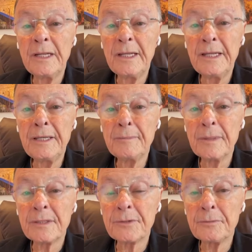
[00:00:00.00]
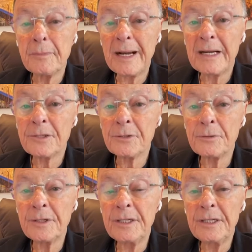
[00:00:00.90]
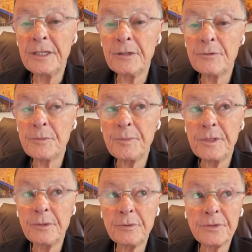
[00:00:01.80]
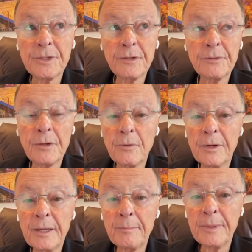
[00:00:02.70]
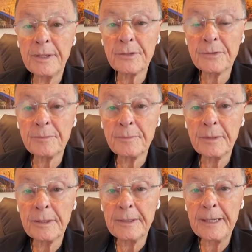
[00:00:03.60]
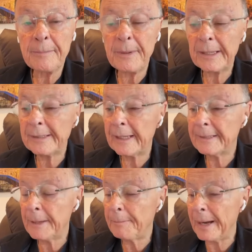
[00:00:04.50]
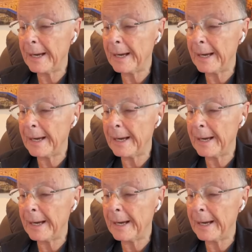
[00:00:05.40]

who are like Elimas, the magic, that wanted the Holy Spirit at all